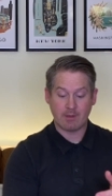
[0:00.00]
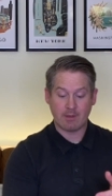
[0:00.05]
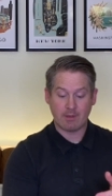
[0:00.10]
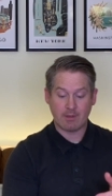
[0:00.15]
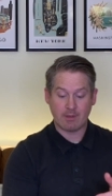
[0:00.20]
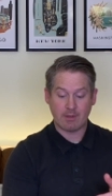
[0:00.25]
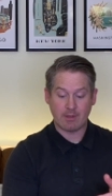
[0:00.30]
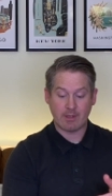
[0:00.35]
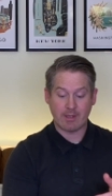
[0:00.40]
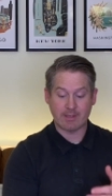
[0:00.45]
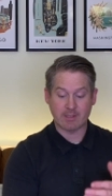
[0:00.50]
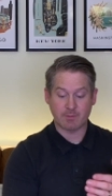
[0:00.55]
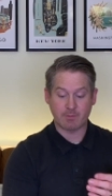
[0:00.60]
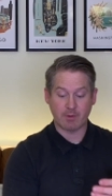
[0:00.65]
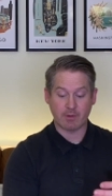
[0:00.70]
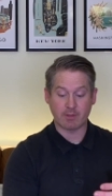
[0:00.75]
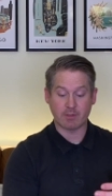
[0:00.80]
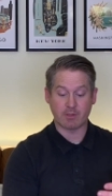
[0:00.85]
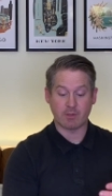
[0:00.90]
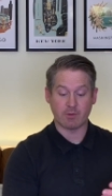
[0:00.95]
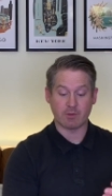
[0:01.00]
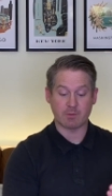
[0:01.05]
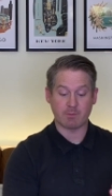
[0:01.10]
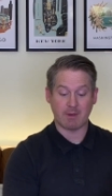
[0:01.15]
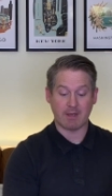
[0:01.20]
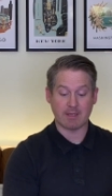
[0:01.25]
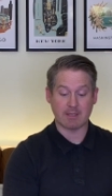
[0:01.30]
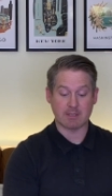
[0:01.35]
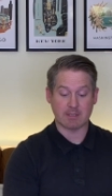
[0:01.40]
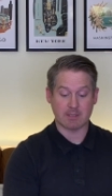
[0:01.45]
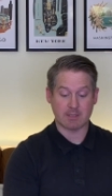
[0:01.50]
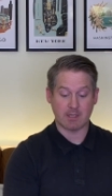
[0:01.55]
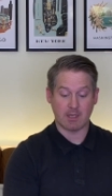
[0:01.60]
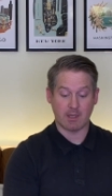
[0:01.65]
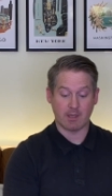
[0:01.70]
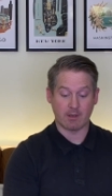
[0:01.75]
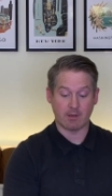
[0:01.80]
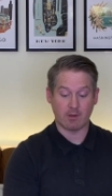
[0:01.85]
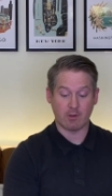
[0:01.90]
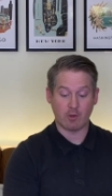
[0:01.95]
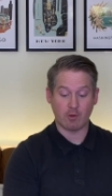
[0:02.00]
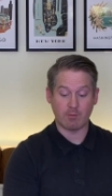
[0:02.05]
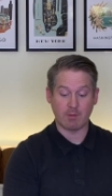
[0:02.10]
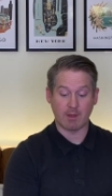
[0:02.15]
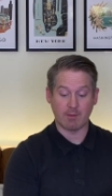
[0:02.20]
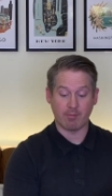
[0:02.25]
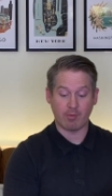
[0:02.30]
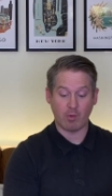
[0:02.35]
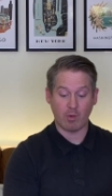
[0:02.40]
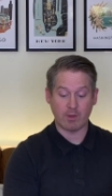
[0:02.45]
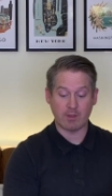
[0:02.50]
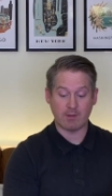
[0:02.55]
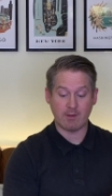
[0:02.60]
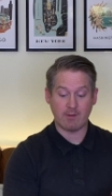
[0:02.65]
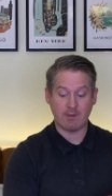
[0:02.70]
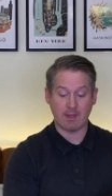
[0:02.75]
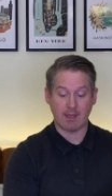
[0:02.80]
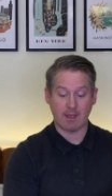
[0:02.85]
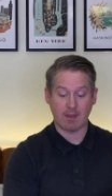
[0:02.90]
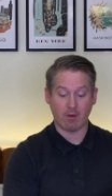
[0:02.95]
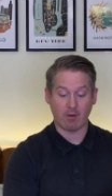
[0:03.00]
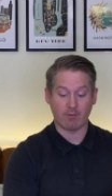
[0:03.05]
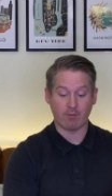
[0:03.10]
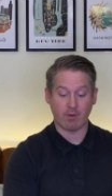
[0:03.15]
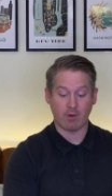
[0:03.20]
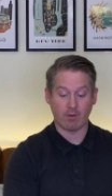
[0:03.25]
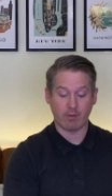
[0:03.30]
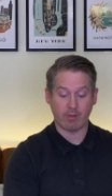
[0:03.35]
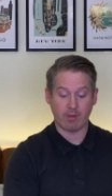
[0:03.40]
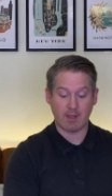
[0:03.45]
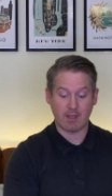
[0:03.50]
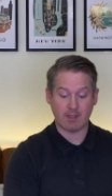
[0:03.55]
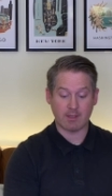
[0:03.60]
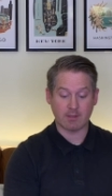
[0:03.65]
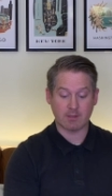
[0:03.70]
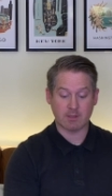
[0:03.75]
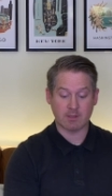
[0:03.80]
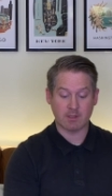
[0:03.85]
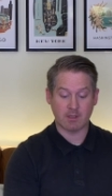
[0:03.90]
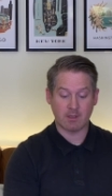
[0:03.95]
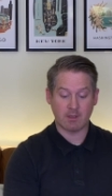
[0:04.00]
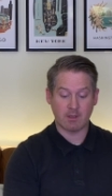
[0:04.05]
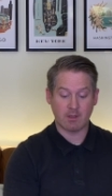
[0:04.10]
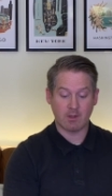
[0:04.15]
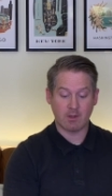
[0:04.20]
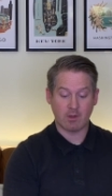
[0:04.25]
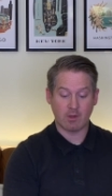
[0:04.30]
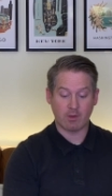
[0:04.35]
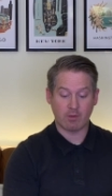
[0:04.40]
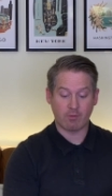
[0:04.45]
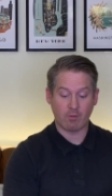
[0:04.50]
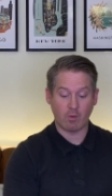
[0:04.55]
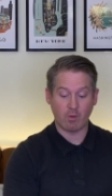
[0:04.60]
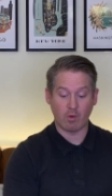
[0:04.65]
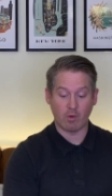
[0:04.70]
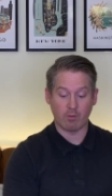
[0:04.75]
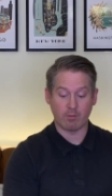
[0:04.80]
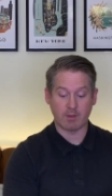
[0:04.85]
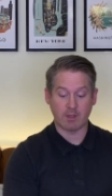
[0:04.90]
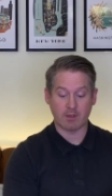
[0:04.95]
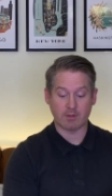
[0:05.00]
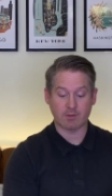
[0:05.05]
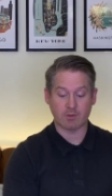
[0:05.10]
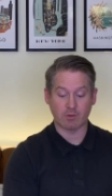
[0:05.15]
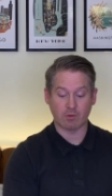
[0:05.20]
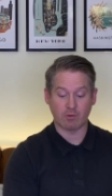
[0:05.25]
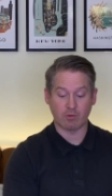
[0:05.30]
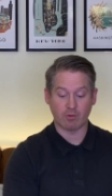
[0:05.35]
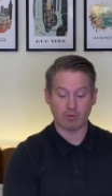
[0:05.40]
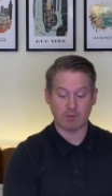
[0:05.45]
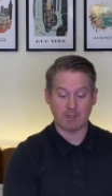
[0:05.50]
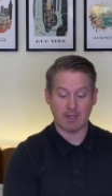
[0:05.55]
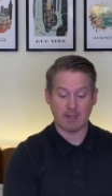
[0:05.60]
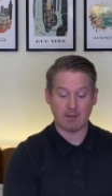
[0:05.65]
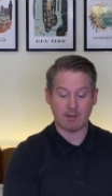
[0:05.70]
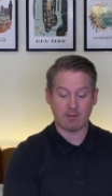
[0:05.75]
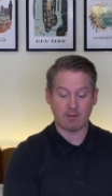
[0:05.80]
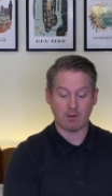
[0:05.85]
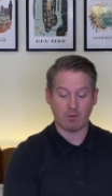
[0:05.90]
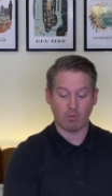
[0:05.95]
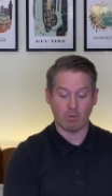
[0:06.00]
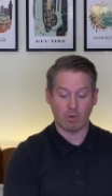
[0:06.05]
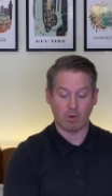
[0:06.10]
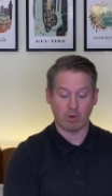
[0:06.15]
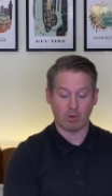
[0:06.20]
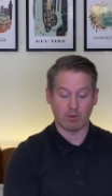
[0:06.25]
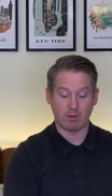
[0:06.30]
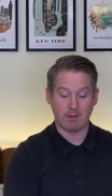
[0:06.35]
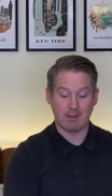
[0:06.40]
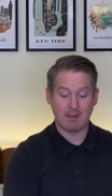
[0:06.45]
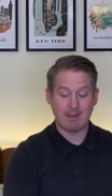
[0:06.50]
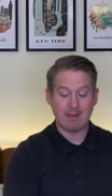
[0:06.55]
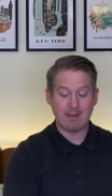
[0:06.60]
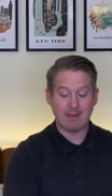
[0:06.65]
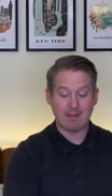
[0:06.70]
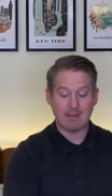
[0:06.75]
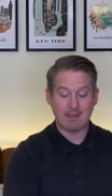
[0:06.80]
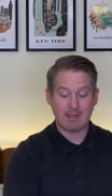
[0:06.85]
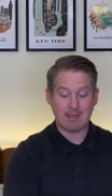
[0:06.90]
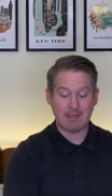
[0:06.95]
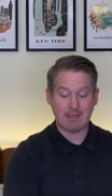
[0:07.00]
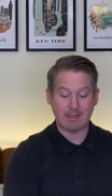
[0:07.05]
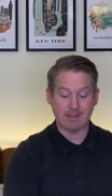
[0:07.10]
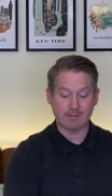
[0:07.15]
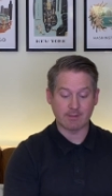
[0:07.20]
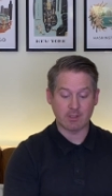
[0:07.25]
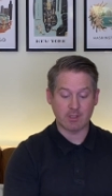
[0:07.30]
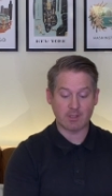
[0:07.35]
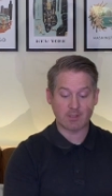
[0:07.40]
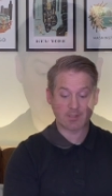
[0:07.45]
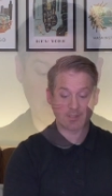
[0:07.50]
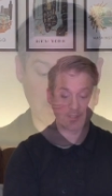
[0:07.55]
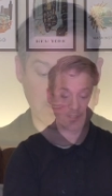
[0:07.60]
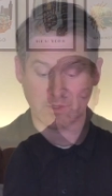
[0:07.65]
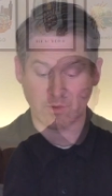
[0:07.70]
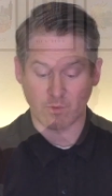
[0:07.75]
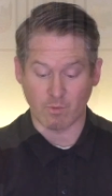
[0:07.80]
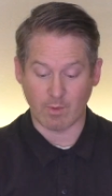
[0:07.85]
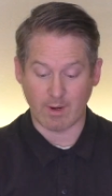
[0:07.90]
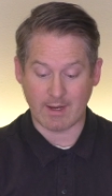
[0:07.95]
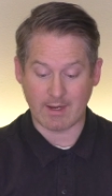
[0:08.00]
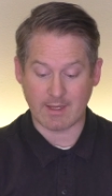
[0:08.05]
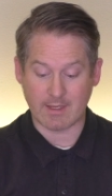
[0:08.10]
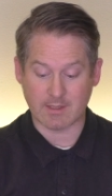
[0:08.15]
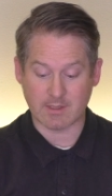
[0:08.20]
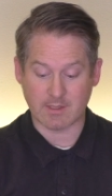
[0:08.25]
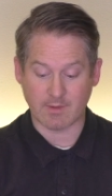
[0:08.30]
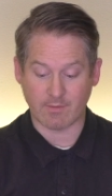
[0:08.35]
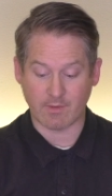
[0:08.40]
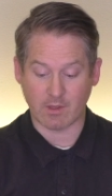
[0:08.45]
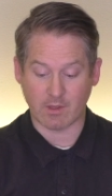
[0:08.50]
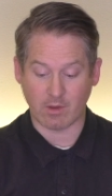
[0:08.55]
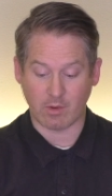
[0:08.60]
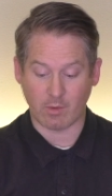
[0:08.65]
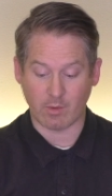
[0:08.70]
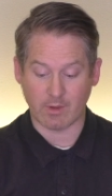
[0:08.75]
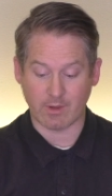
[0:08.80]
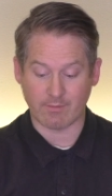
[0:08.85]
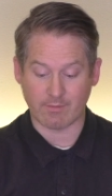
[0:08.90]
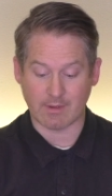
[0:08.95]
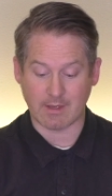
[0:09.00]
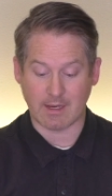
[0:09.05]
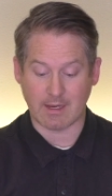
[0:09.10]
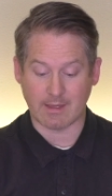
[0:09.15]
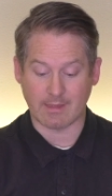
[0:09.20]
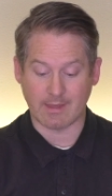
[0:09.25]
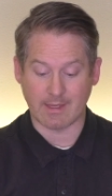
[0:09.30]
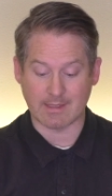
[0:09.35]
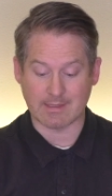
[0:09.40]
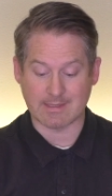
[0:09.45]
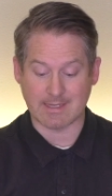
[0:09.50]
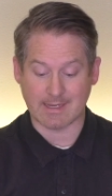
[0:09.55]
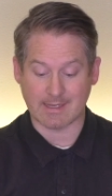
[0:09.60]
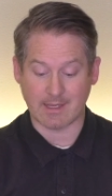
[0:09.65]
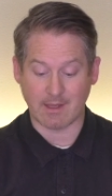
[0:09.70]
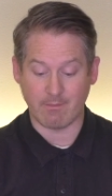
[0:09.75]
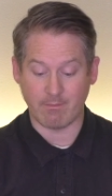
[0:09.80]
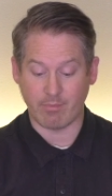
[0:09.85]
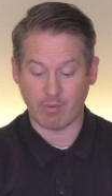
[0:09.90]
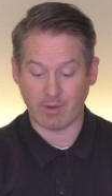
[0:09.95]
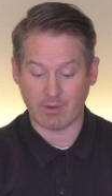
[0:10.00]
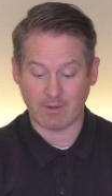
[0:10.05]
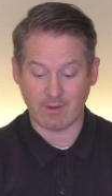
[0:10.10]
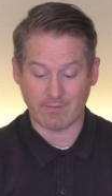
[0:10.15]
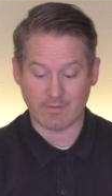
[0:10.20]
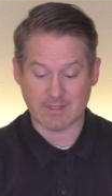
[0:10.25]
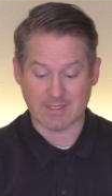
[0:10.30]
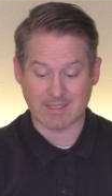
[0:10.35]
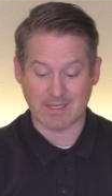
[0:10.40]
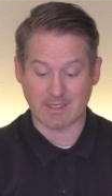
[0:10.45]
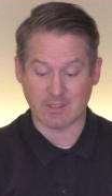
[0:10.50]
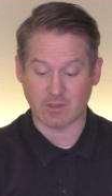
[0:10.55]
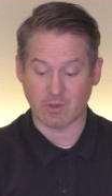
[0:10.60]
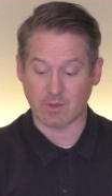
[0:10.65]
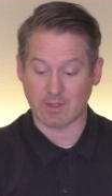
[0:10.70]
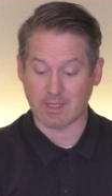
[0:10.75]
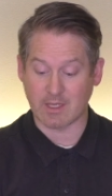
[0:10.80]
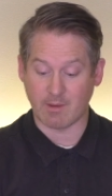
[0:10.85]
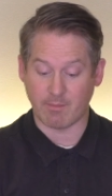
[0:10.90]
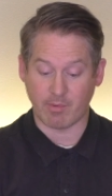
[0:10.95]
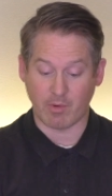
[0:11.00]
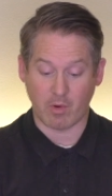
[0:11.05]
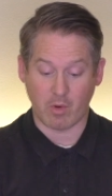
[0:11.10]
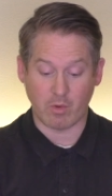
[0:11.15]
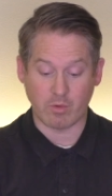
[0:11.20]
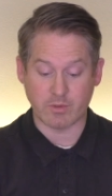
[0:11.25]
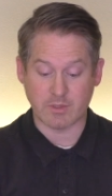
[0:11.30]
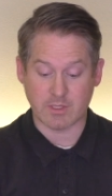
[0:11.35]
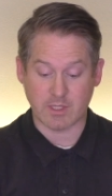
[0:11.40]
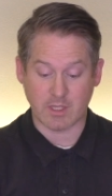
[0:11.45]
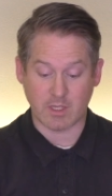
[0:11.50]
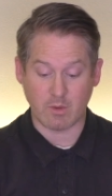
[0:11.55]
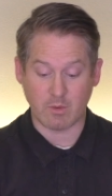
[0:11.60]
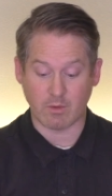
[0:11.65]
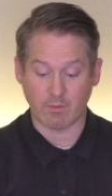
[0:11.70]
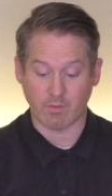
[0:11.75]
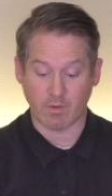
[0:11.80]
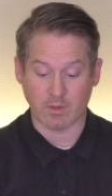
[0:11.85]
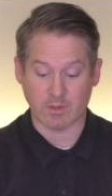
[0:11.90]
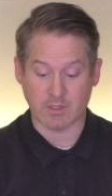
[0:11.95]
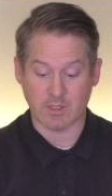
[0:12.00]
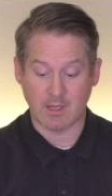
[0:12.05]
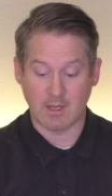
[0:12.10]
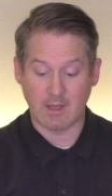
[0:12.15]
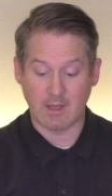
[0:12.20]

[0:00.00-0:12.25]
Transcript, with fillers: he has spoken to us by his Son, whom he appointed the heir of all things, through whom he also created the world. He, Jesus, is the radiance of the glory of God, the exact imprint of his nature, and he upholds the universe